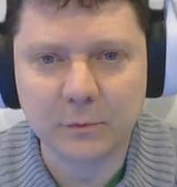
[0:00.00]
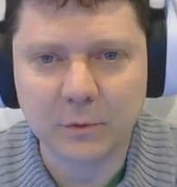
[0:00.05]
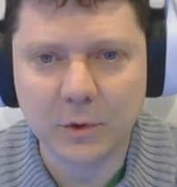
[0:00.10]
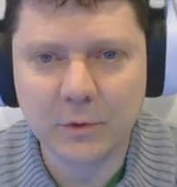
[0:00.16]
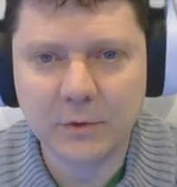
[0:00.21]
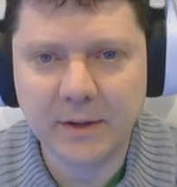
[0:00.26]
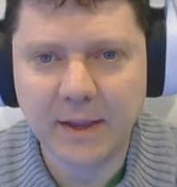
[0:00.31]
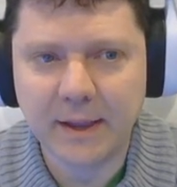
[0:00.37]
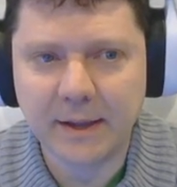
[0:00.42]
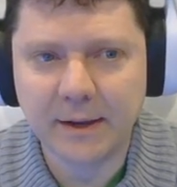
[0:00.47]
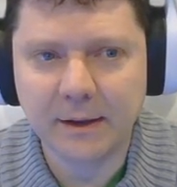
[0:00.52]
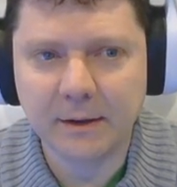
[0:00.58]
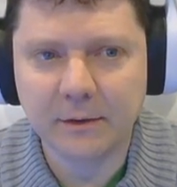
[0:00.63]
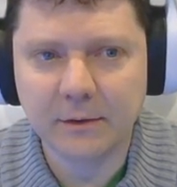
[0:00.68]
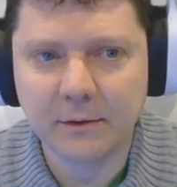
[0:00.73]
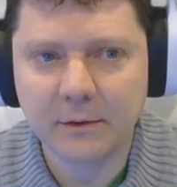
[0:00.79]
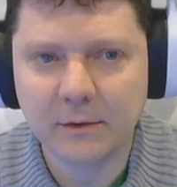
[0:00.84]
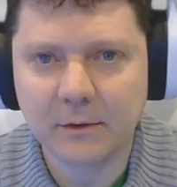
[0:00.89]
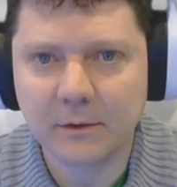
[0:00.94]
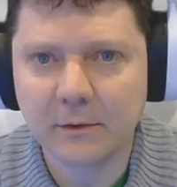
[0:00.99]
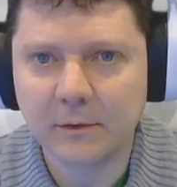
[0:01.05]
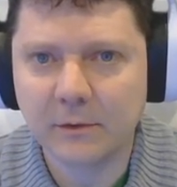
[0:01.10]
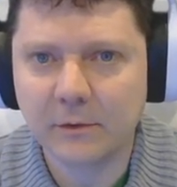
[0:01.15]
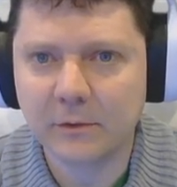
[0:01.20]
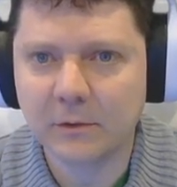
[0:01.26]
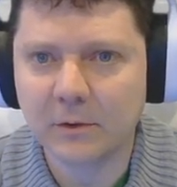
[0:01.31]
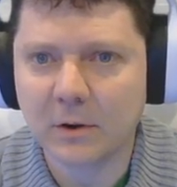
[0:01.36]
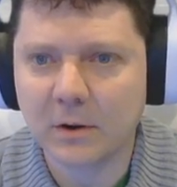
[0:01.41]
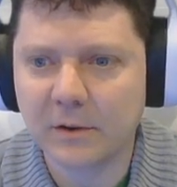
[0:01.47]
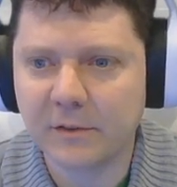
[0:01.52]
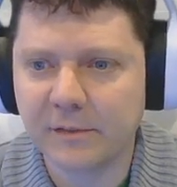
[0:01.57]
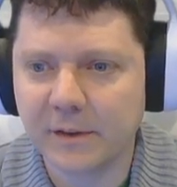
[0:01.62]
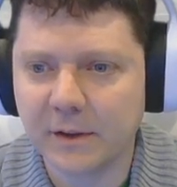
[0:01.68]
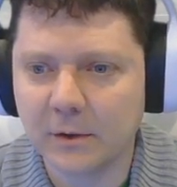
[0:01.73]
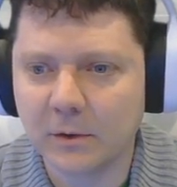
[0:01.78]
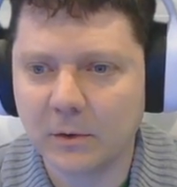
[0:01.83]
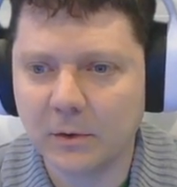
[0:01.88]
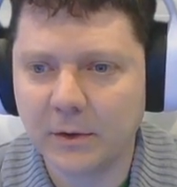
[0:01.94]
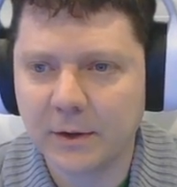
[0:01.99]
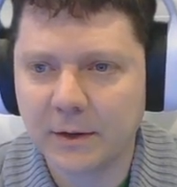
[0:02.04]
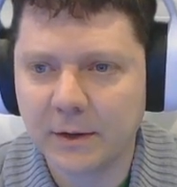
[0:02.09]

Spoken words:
rotating star field.